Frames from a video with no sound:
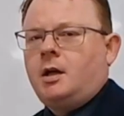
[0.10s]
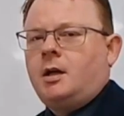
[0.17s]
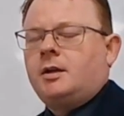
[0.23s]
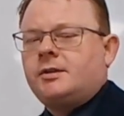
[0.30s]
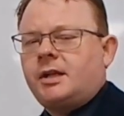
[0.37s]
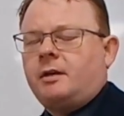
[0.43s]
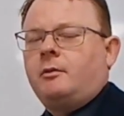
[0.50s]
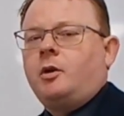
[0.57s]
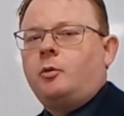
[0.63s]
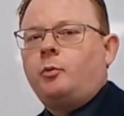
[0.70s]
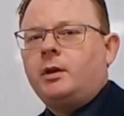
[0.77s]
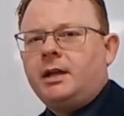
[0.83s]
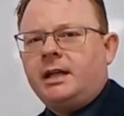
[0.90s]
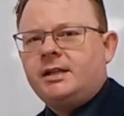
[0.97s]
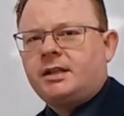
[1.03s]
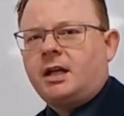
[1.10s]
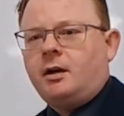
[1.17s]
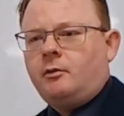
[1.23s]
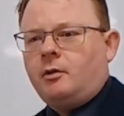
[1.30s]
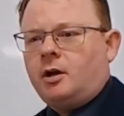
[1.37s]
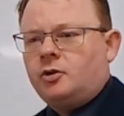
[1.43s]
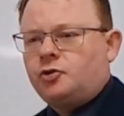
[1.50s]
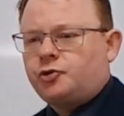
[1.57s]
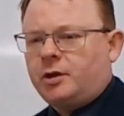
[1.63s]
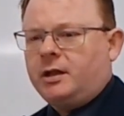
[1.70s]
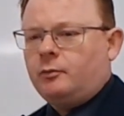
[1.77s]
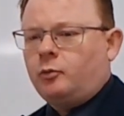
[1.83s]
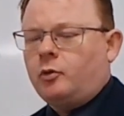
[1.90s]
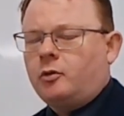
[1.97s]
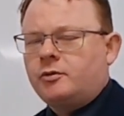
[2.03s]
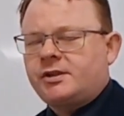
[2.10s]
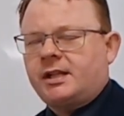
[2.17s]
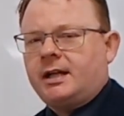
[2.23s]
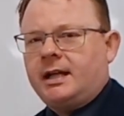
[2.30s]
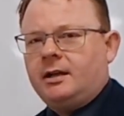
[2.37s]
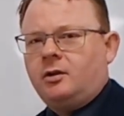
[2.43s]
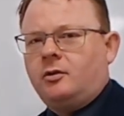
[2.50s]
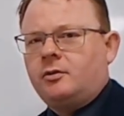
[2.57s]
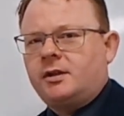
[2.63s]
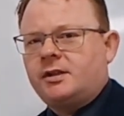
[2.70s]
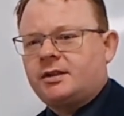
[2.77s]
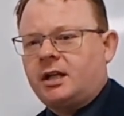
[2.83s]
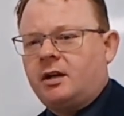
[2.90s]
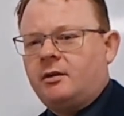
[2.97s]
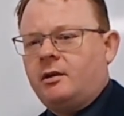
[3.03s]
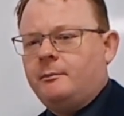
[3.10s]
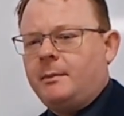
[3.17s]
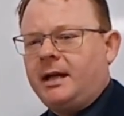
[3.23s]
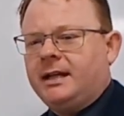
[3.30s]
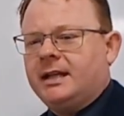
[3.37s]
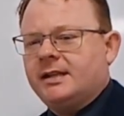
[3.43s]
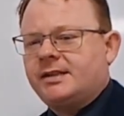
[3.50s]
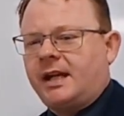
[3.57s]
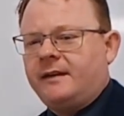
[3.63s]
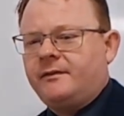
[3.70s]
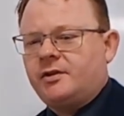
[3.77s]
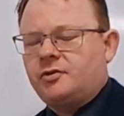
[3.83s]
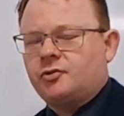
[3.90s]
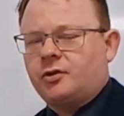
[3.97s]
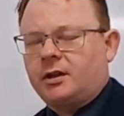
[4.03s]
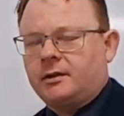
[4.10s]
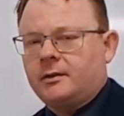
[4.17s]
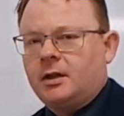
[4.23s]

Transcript: So we need to go and treat water in order to go and make it safe to drink.